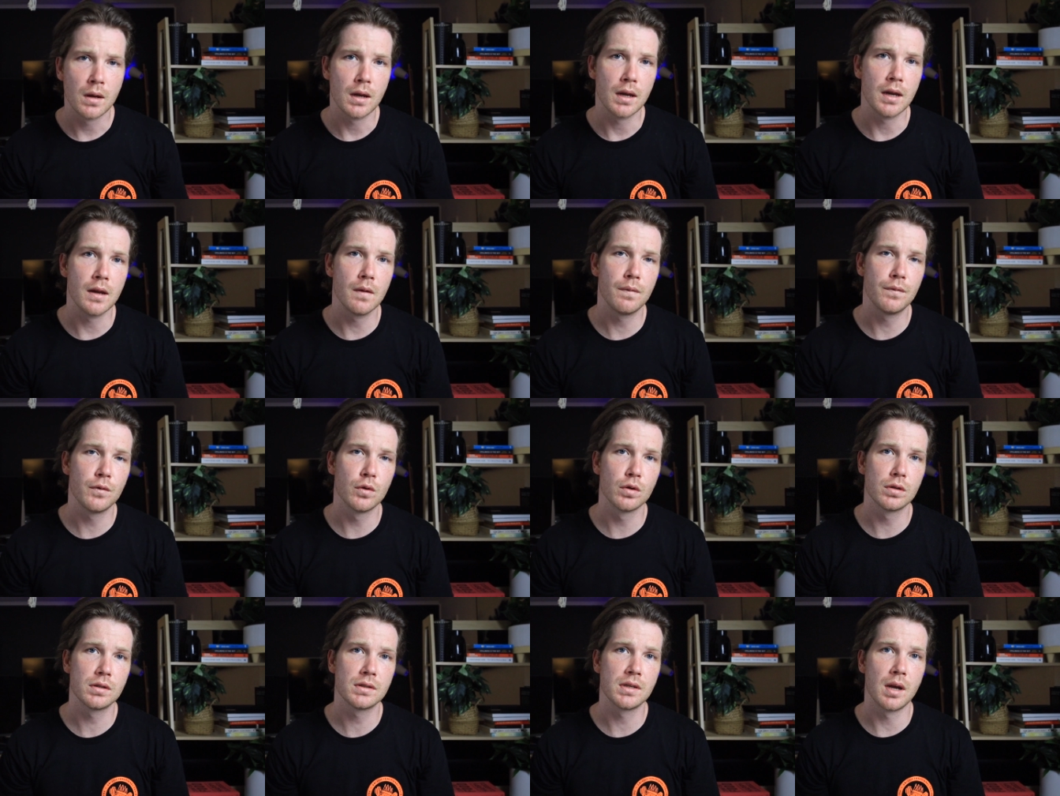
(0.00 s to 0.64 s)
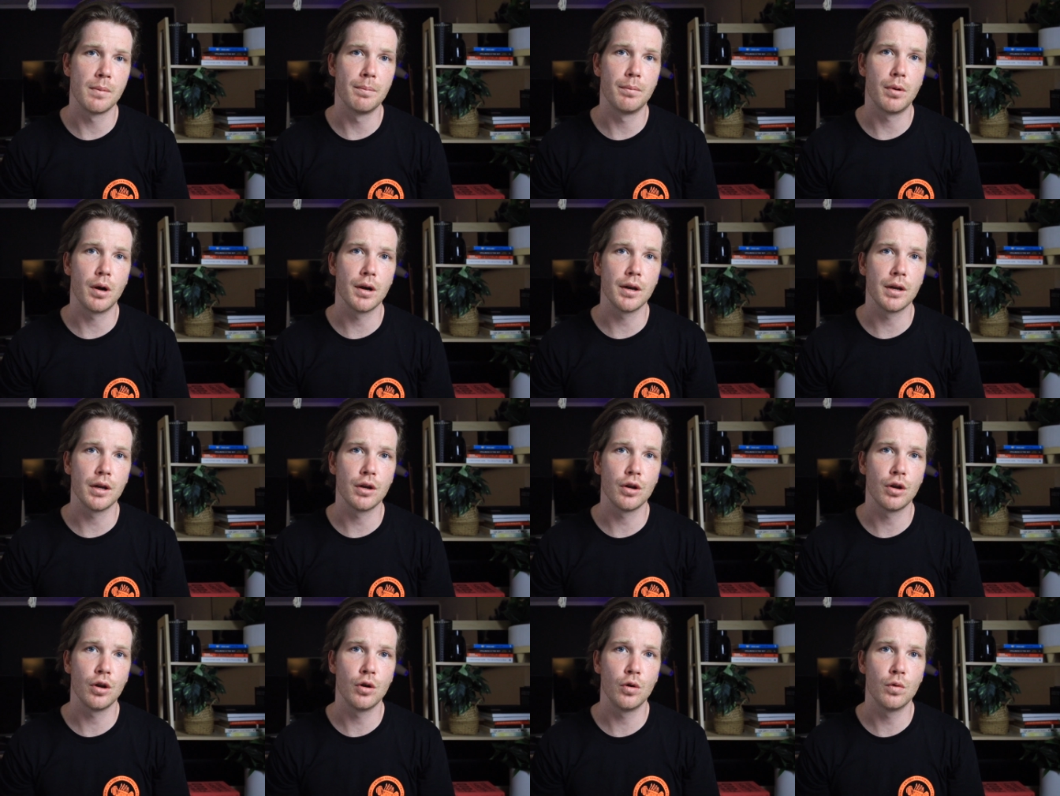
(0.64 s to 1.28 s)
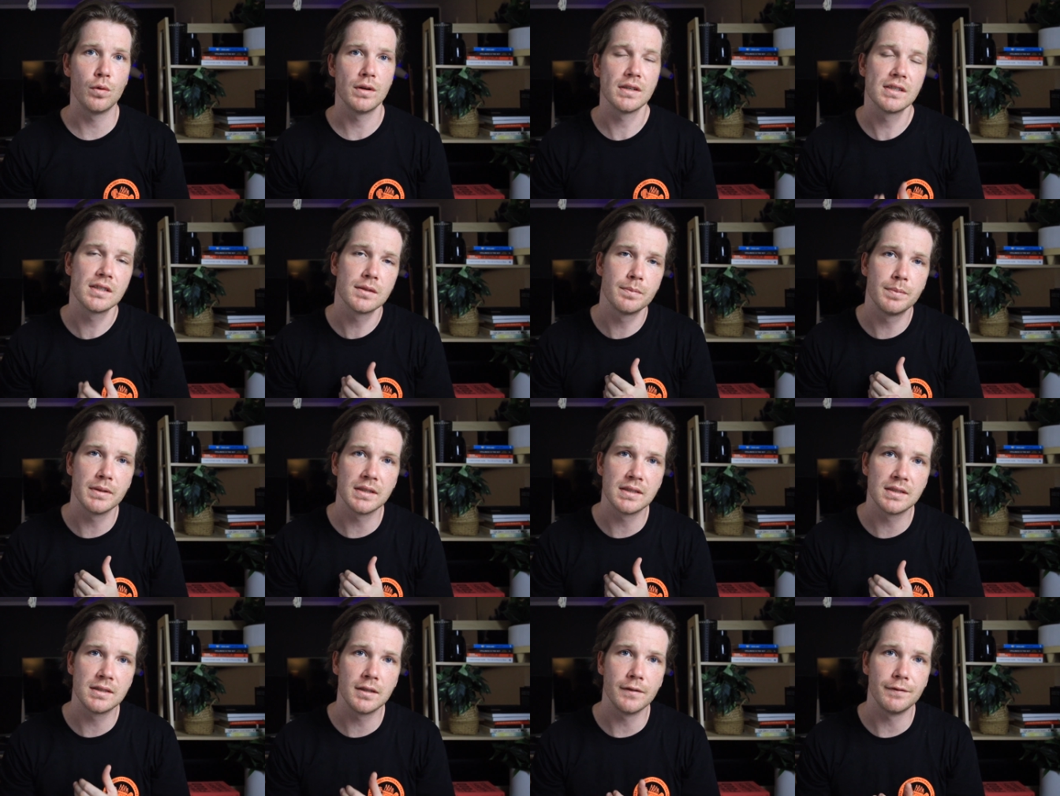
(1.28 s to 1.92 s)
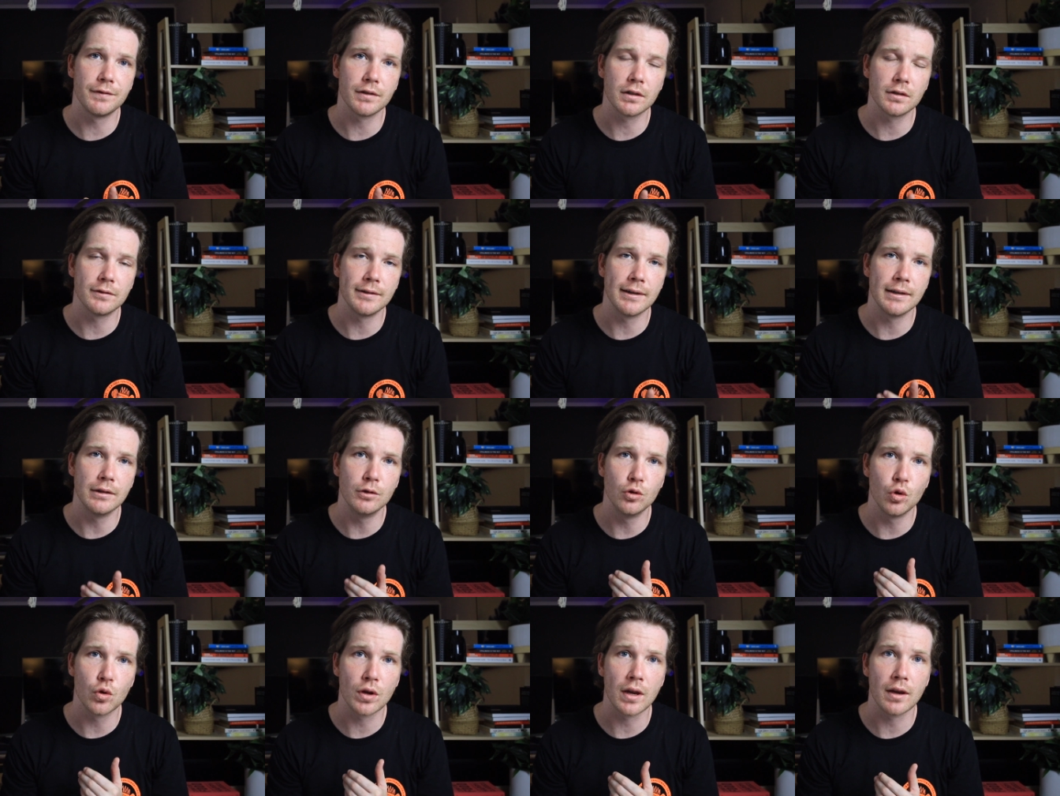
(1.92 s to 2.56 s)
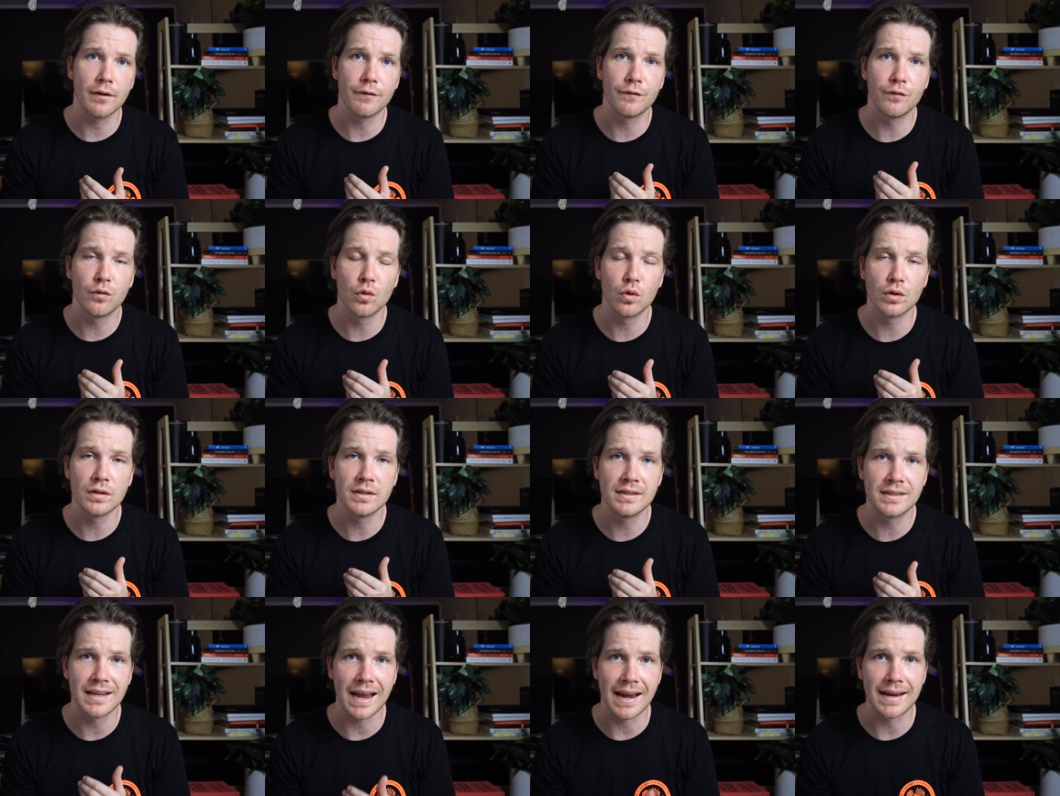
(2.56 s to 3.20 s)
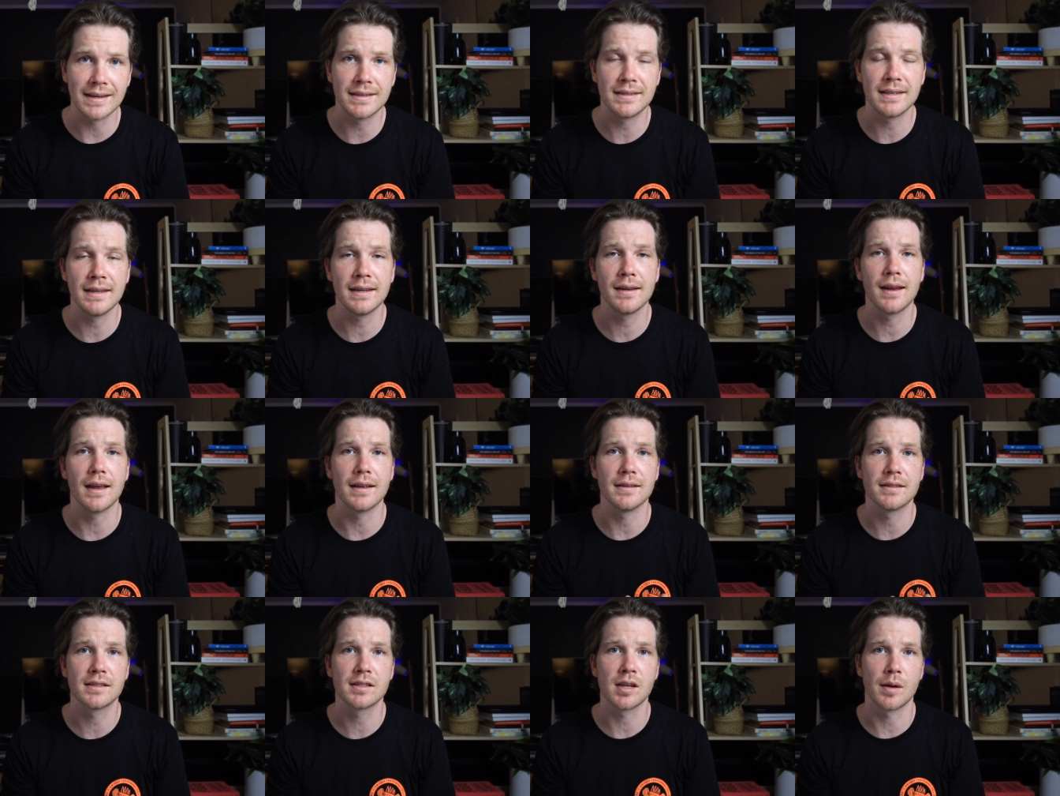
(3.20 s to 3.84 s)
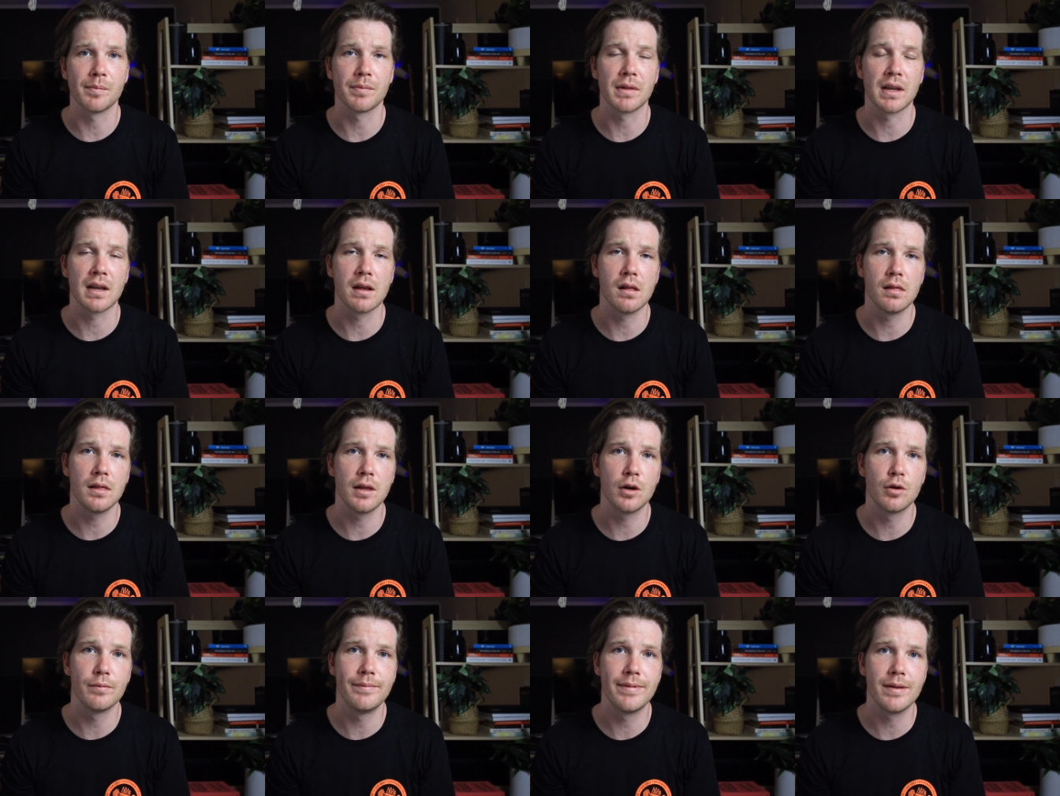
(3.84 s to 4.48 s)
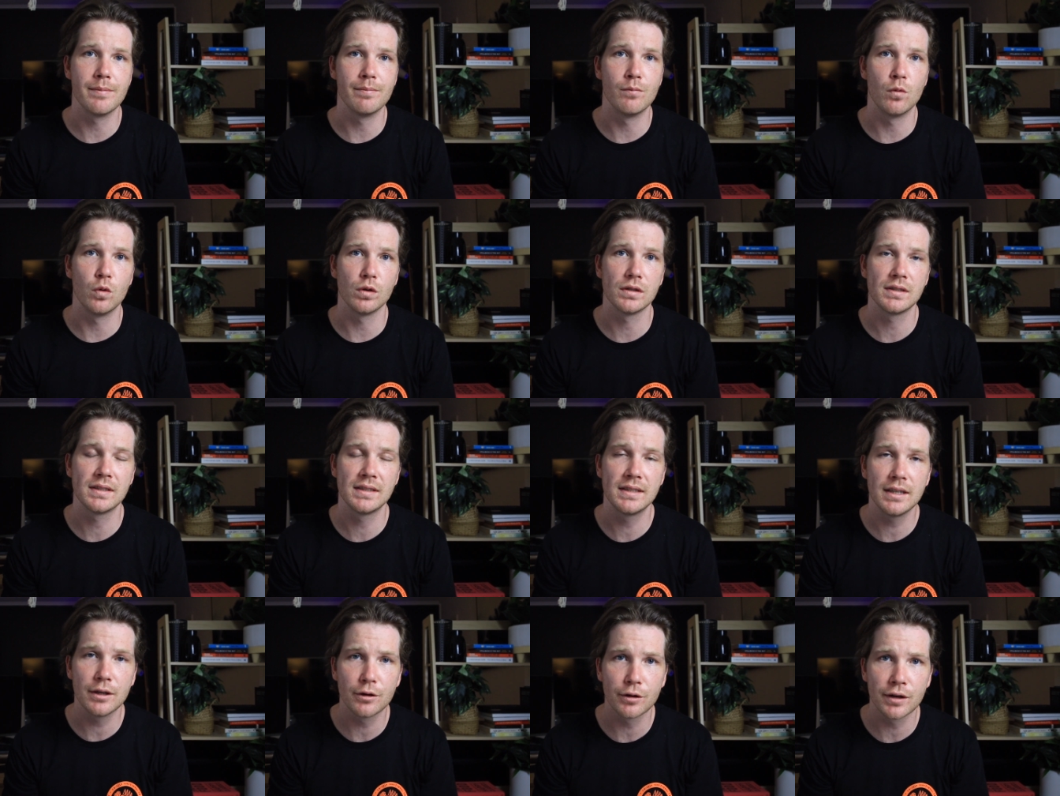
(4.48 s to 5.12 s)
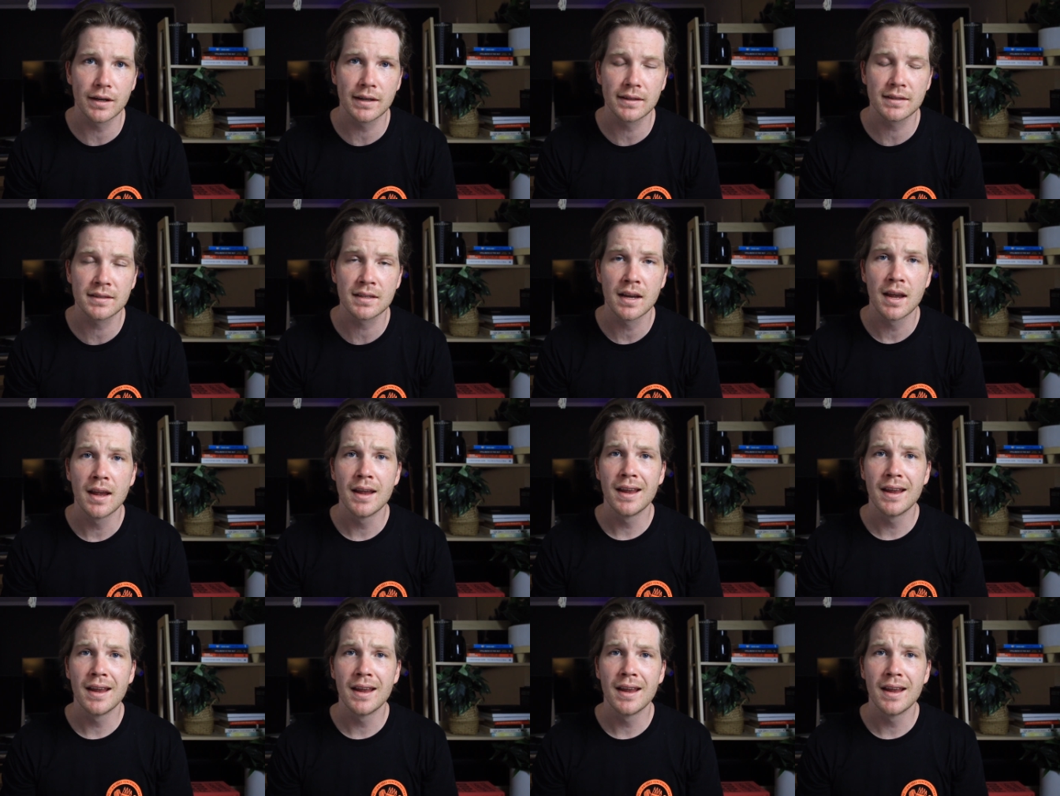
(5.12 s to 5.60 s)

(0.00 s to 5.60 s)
if you're somebody who is specifically looking for dating and something a little bit more serious,